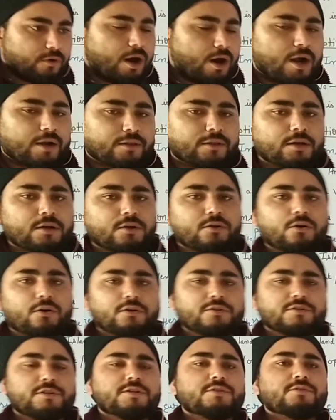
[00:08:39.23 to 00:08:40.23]
are the
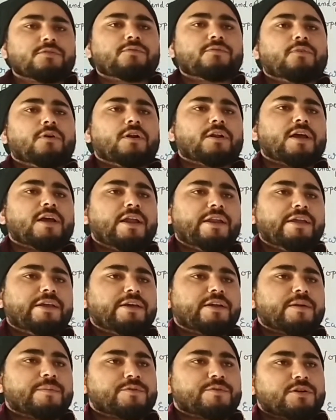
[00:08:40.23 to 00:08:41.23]
causes of
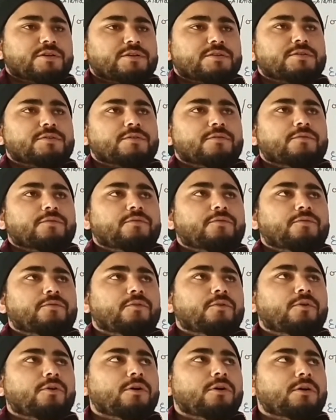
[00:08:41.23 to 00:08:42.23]
volcanic eruptions?
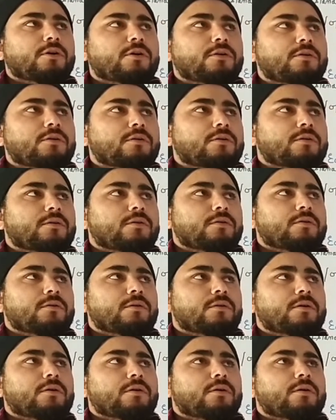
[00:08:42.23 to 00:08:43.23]
For
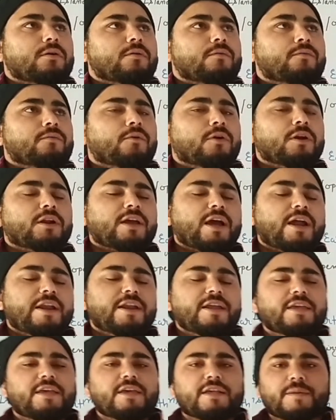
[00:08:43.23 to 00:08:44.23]

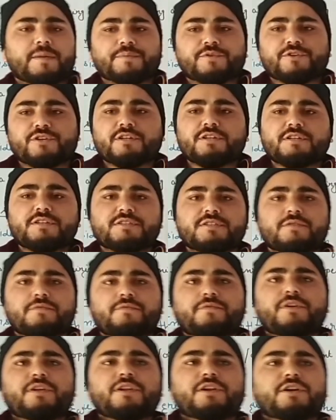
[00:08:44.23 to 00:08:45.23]
volcanic eruptions,
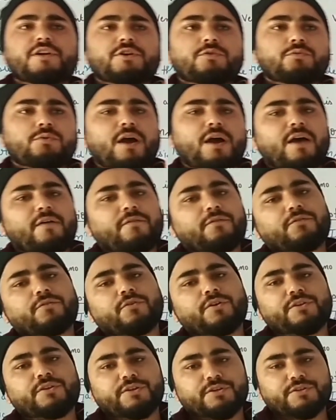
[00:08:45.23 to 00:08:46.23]
we need to have
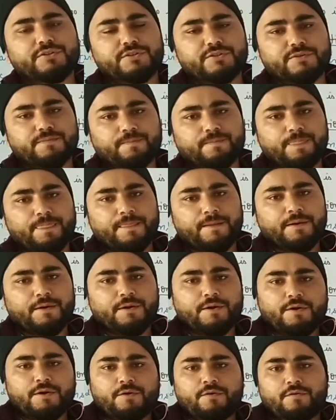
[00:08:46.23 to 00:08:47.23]
three things.
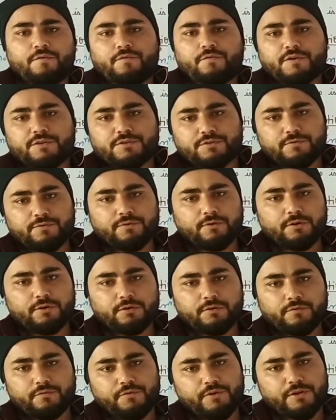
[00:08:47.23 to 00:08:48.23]
First of
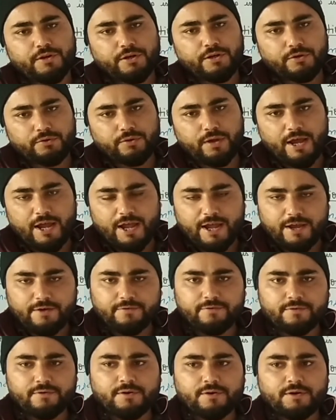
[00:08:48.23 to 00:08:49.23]
all, we need to
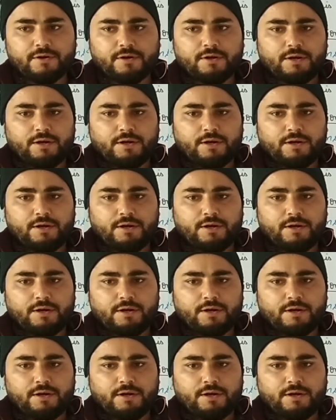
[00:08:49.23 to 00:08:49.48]
have